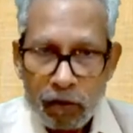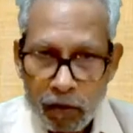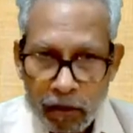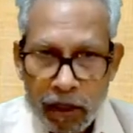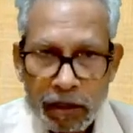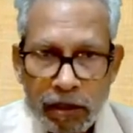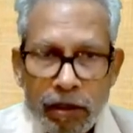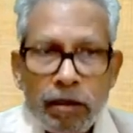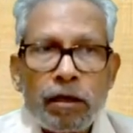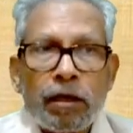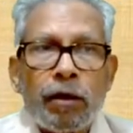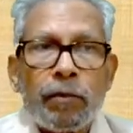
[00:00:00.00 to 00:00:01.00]
All are the
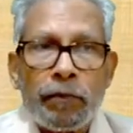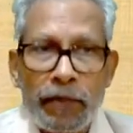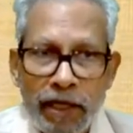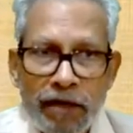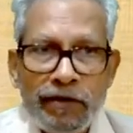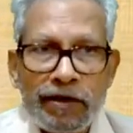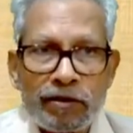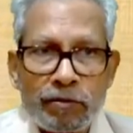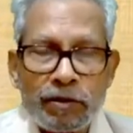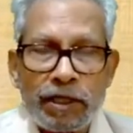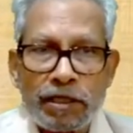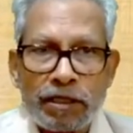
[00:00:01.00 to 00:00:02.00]
benefits
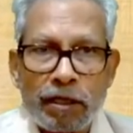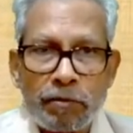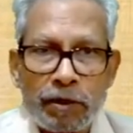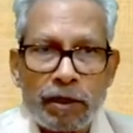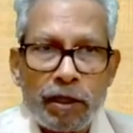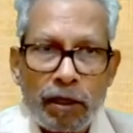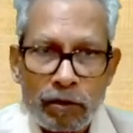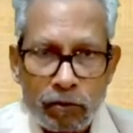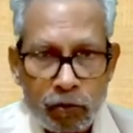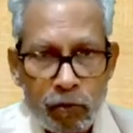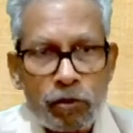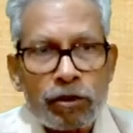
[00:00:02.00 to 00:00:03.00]
of the HRD.
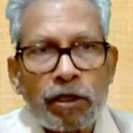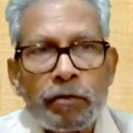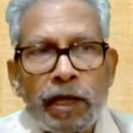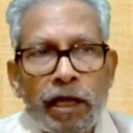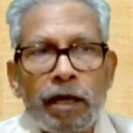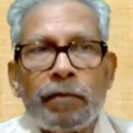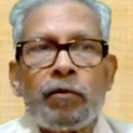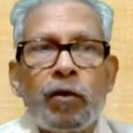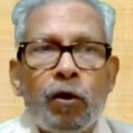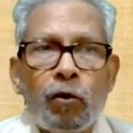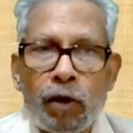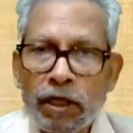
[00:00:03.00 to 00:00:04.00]
So question may
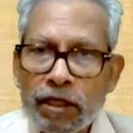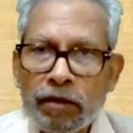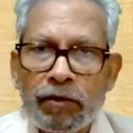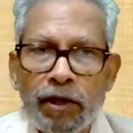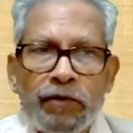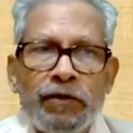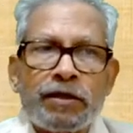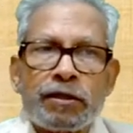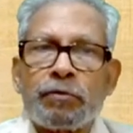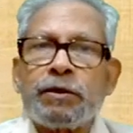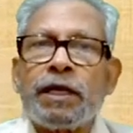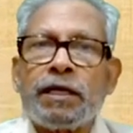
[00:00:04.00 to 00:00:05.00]
come, what are the benefits
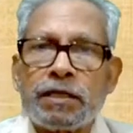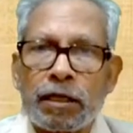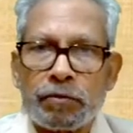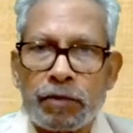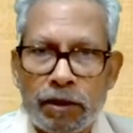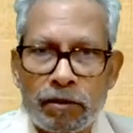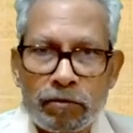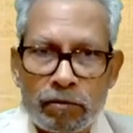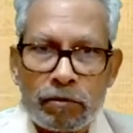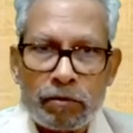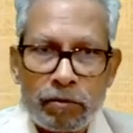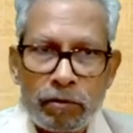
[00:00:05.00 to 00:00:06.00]
of the HRD?
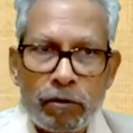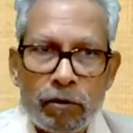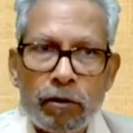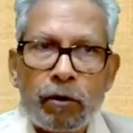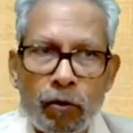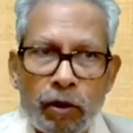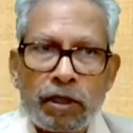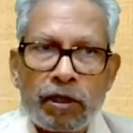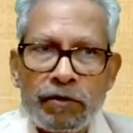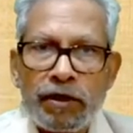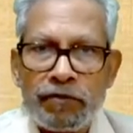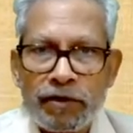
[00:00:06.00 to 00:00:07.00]
What
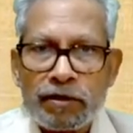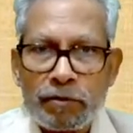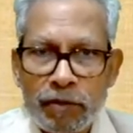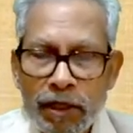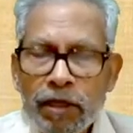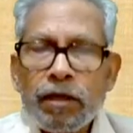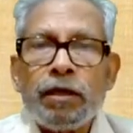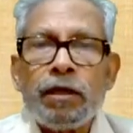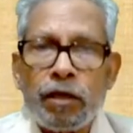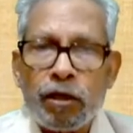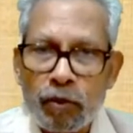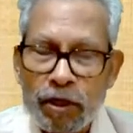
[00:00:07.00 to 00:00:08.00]
are the benefits of the
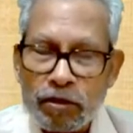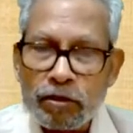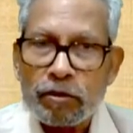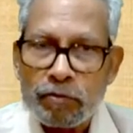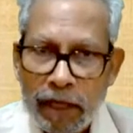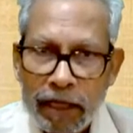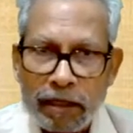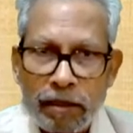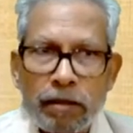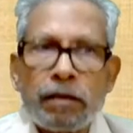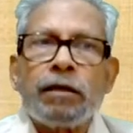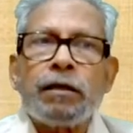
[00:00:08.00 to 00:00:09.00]
human resource planning?
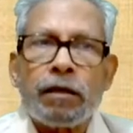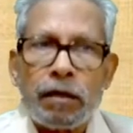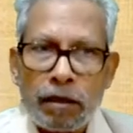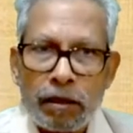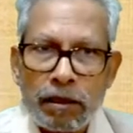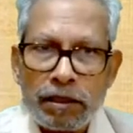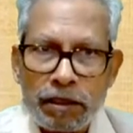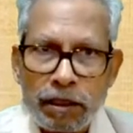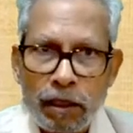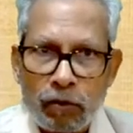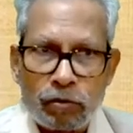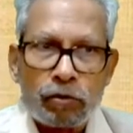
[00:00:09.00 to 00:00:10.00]
List it
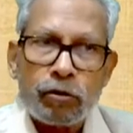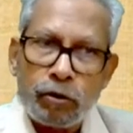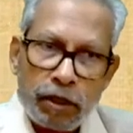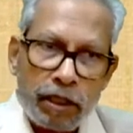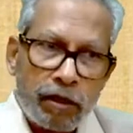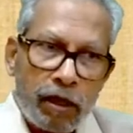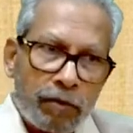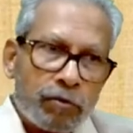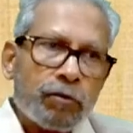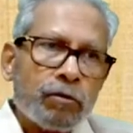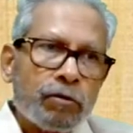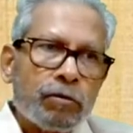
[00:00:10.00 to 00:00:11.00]
out. Then you have
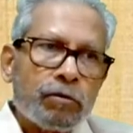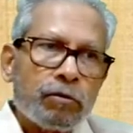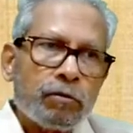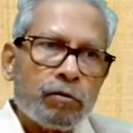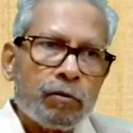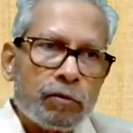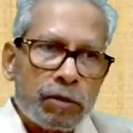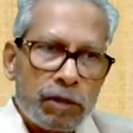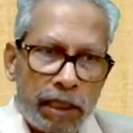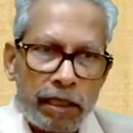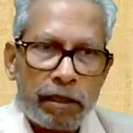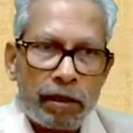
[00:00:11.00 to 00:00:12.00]
to
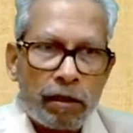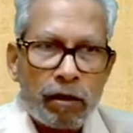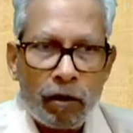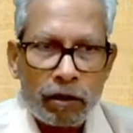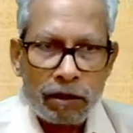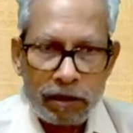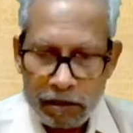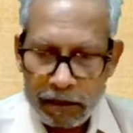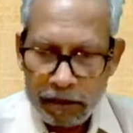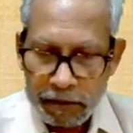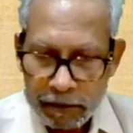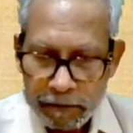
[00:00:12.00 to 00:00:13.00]
say all these
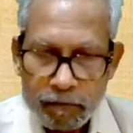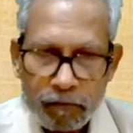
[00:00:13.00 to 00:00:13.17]
things.